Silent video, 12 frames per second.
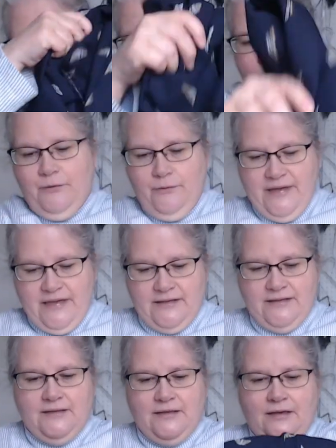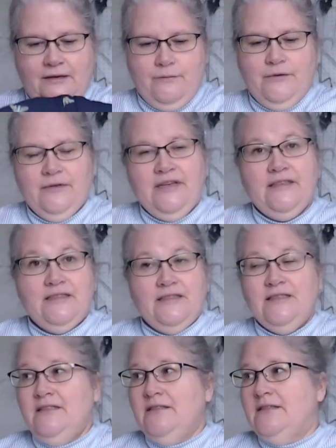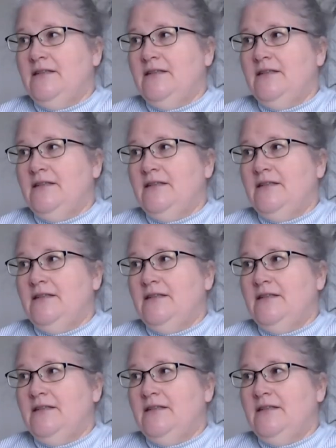couple weeks I will get to this,